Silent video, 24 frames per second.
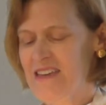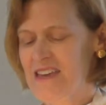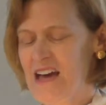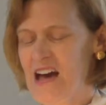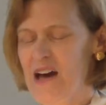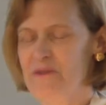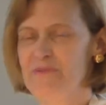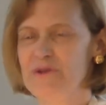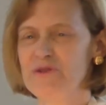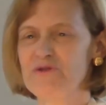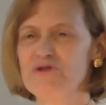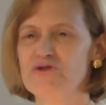
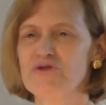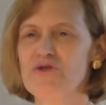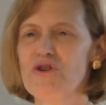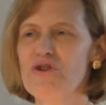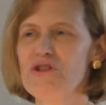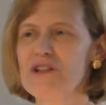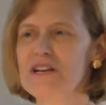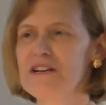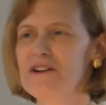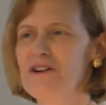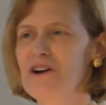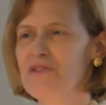I've been
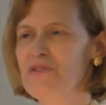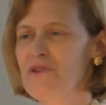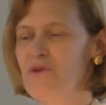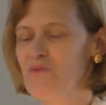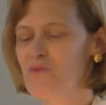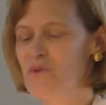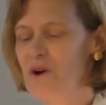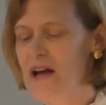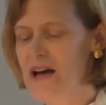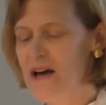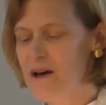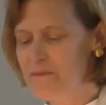trolling on the
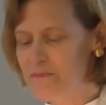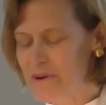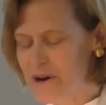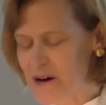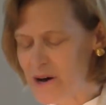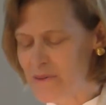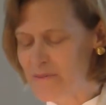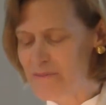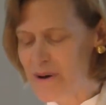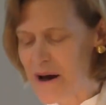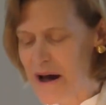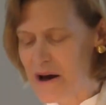web
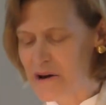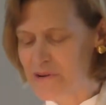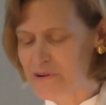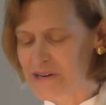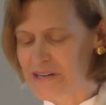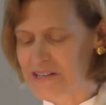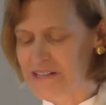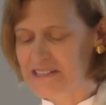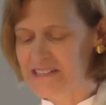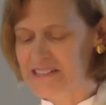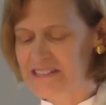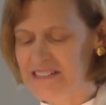about
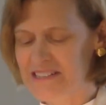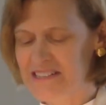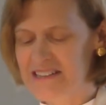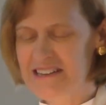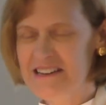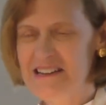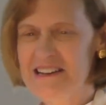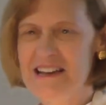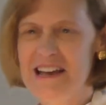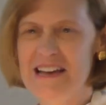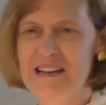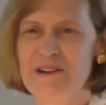it,
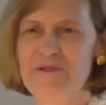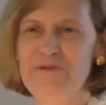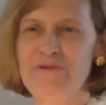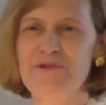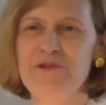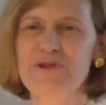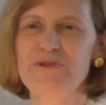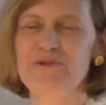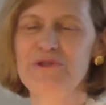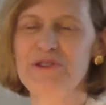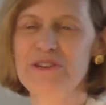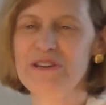and a
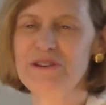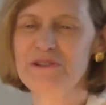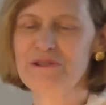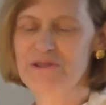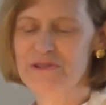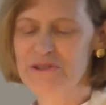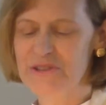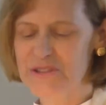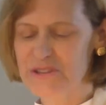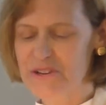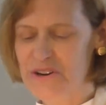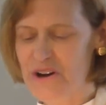few
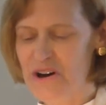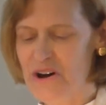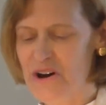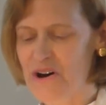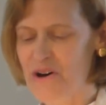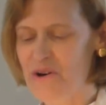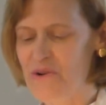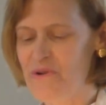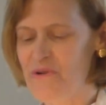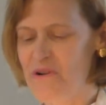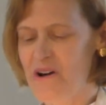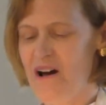years
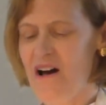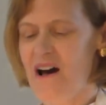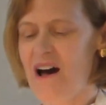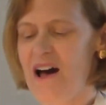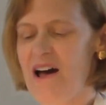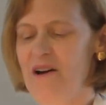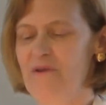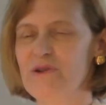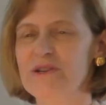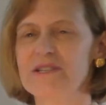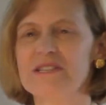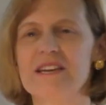ago
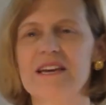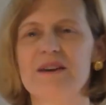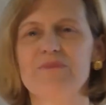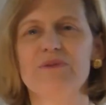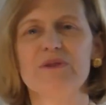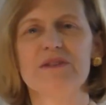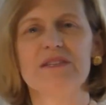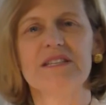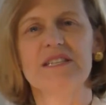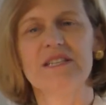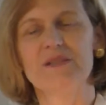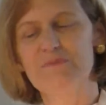I was
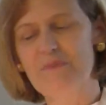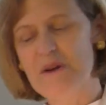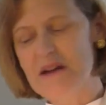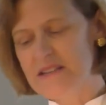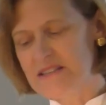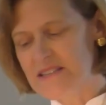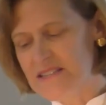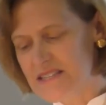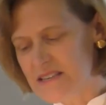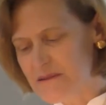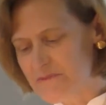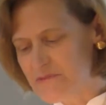able to
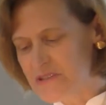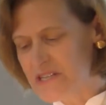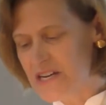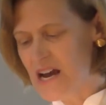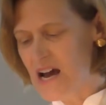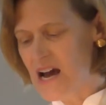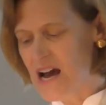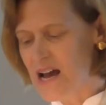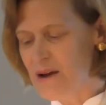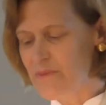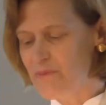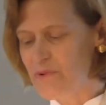spend some
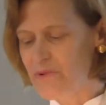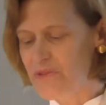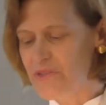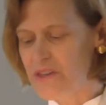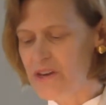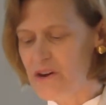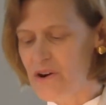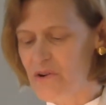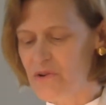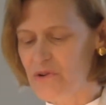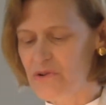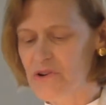time with
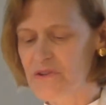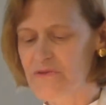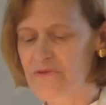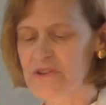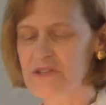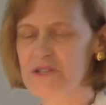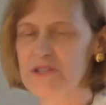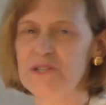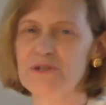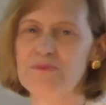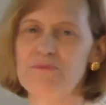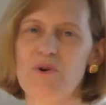the owner of
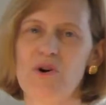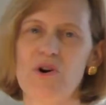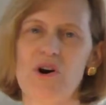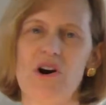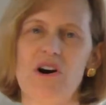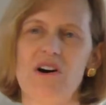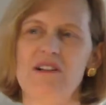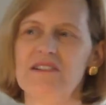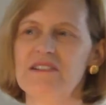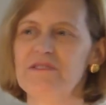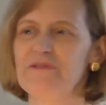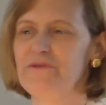a
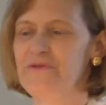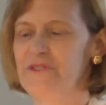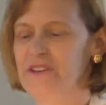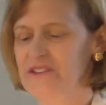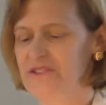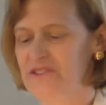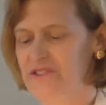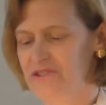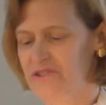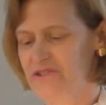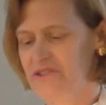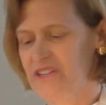small
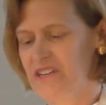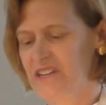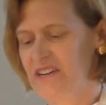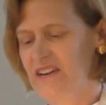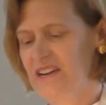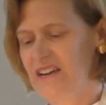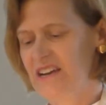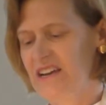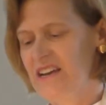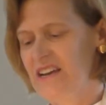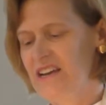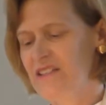vineyard
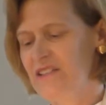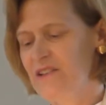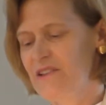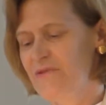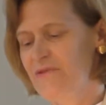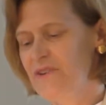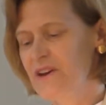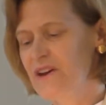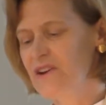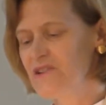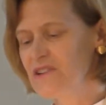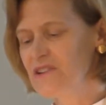in the
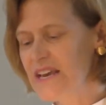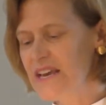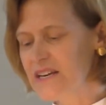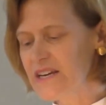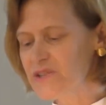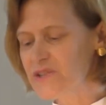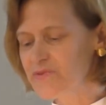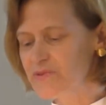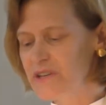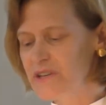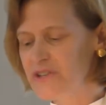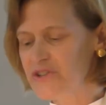Finger
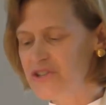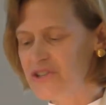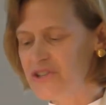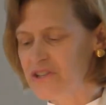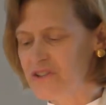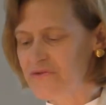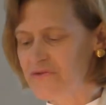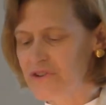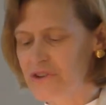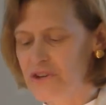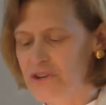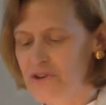Lakes region
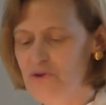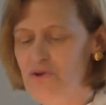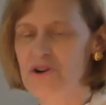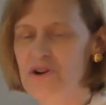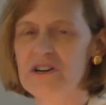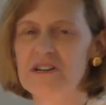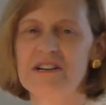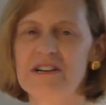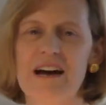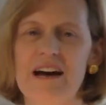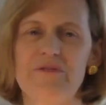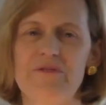of New
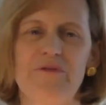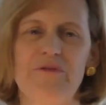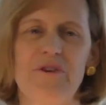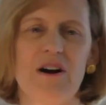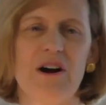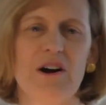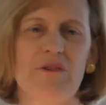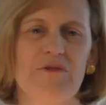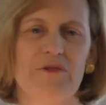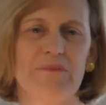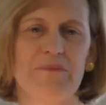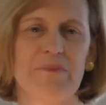York, not
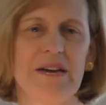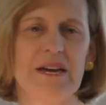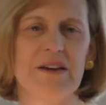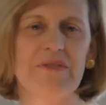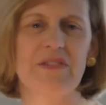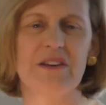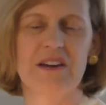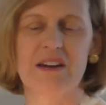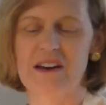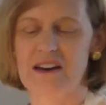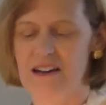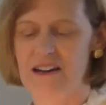far from
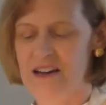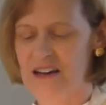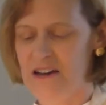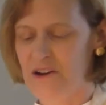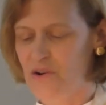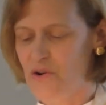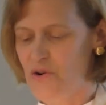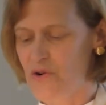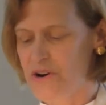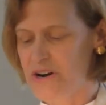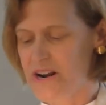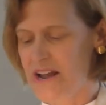Ithaca and
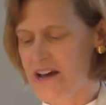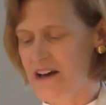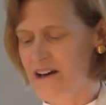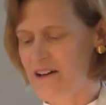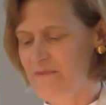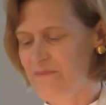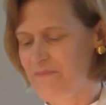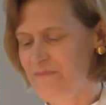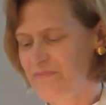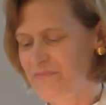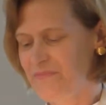Cornell.